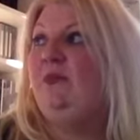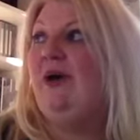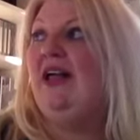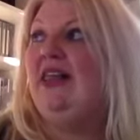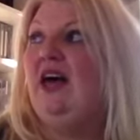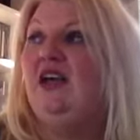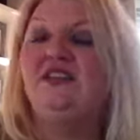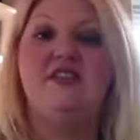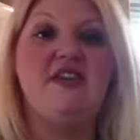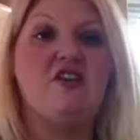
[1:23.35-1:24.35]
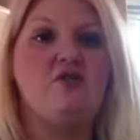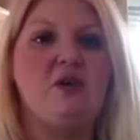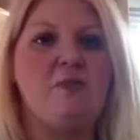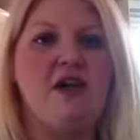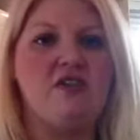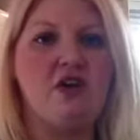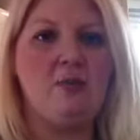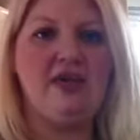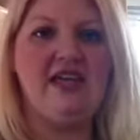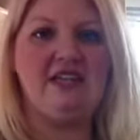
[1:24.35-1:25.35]
Ballard, and that's read by
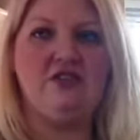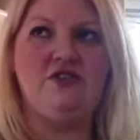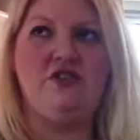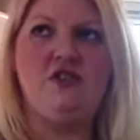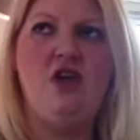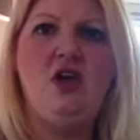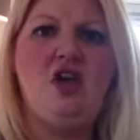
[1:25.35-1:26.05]
Tom Hiddleston,